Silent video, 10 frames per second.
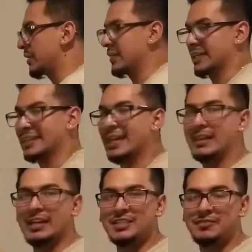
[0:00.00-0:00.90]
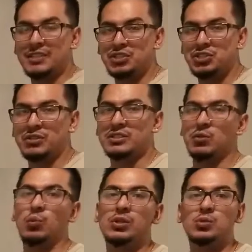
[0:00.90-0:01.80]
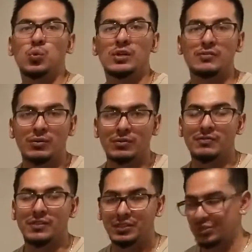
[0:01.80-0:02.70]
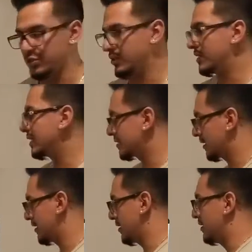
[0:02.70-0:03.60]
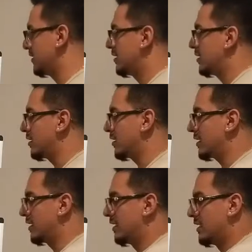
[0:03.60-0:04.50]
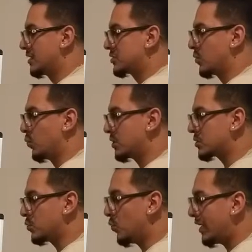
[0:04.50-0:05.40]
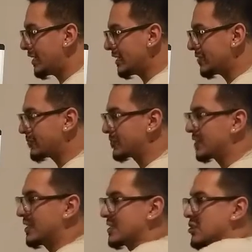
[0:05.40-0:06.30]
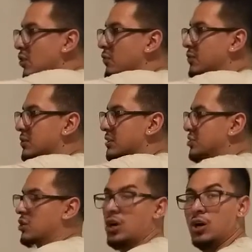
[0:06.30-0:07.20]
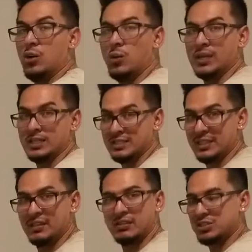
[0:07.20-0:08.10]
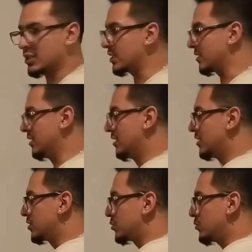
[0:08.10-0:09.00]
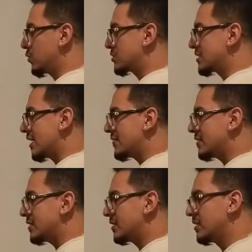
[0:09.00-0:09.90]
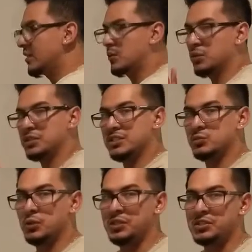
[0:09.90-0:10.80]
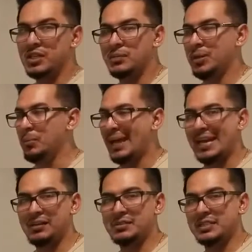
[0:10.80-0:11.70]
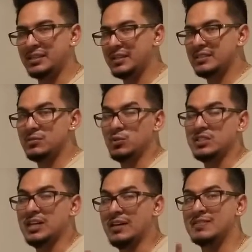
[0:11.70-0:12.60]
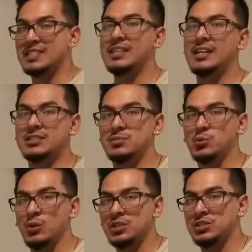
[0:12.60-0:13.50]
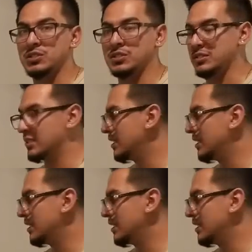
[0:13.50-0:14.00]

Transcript: Like that light fixture is a 120 volt fixture, things like that. All right, so 120 is low voltage always here in China. 207, which is when you're talking about panels and things, which I've seen that in some questions.